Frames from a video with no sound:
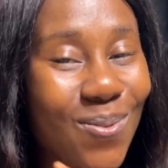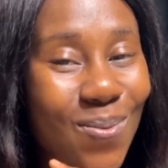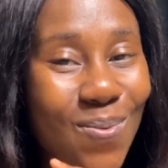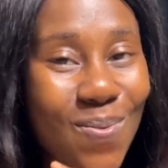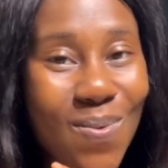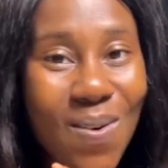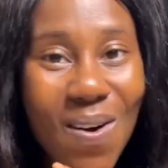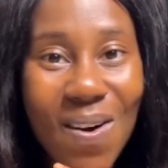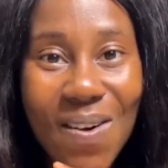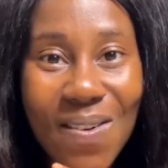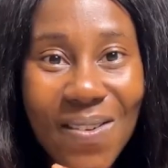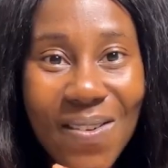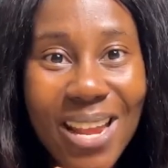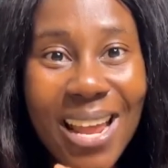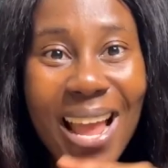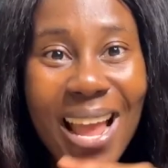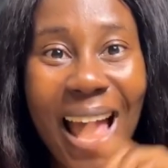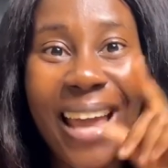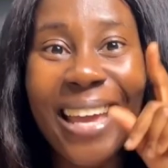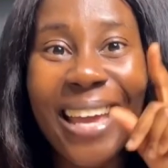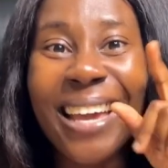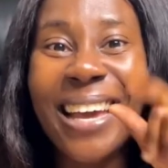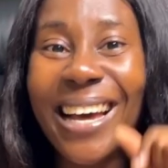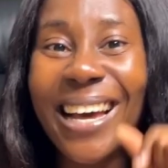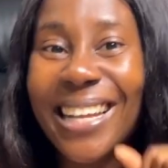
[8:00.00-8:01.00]
worry,
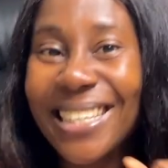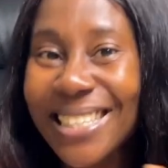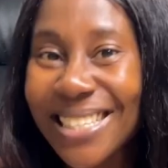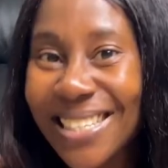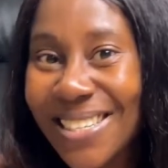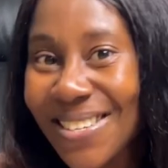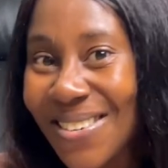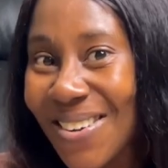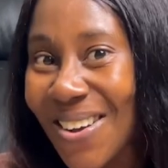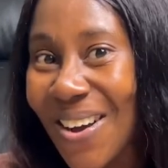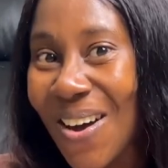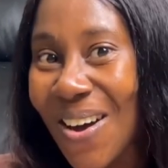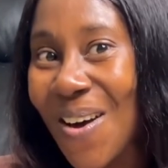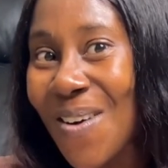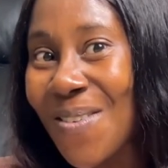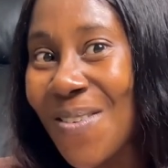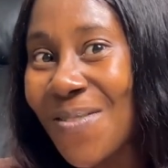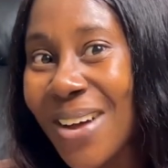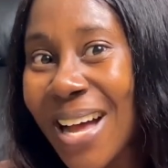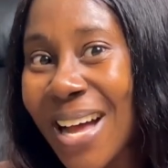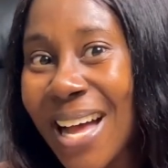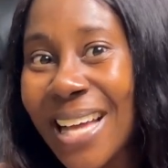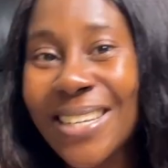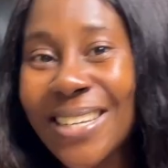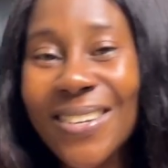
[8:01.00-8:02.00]
I got you
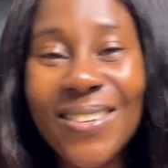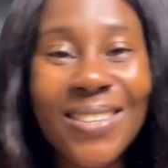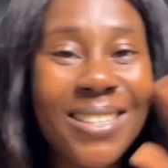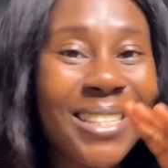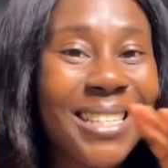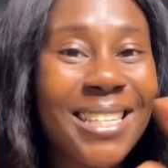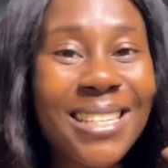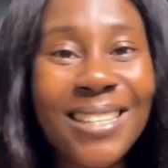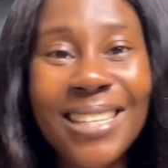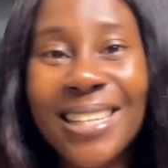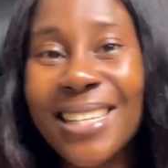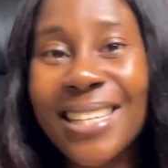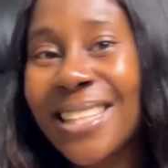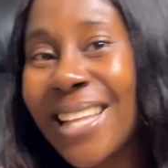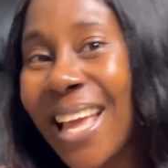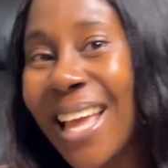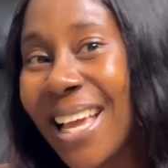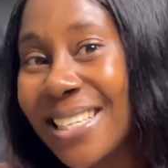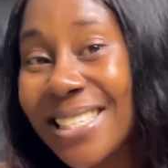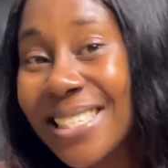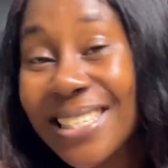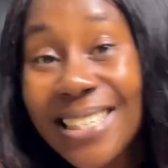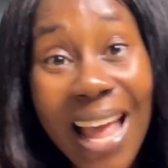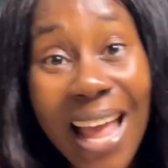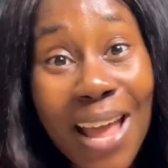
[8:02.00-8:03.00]
covered. Until the
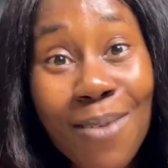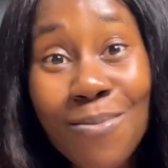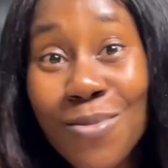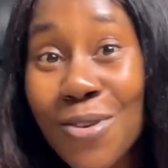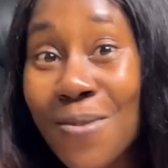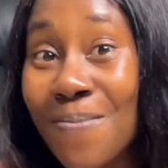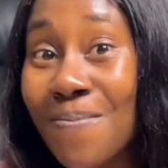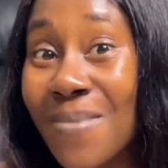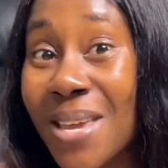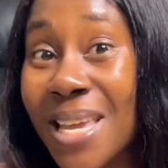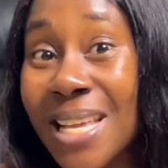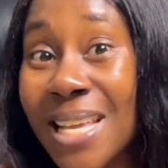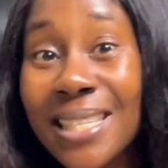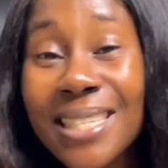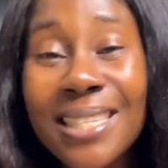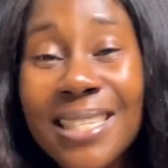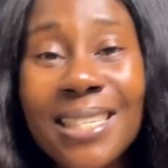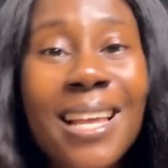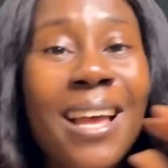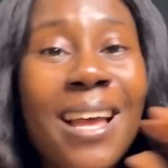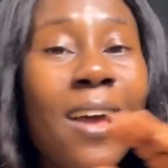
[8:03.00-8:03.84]
next time we meet,